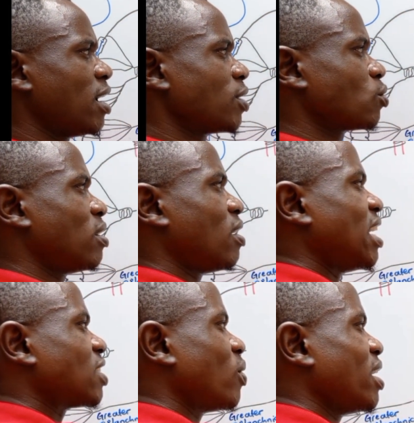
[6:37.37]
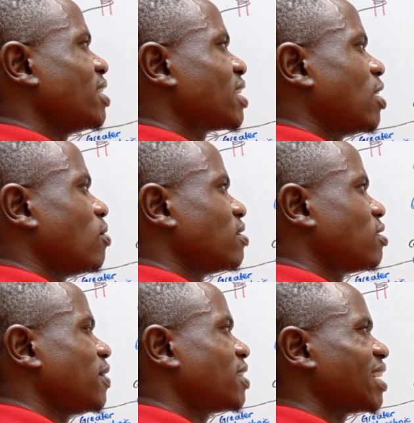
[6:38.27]
So now that's why these kind of
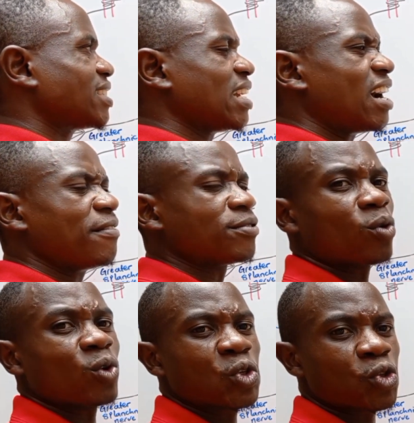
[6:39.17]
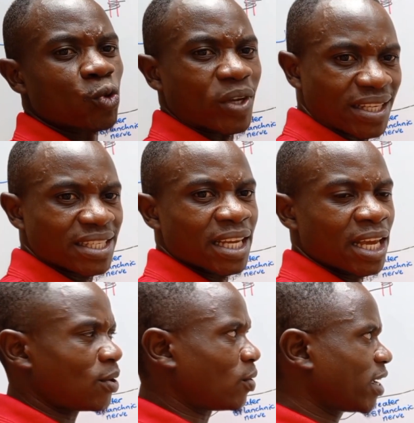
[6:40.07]
sphincters, they have to constrict,
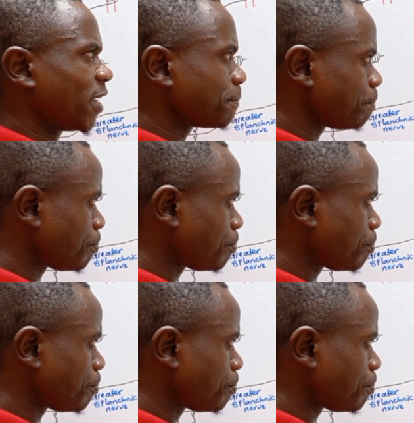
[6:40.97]
okay?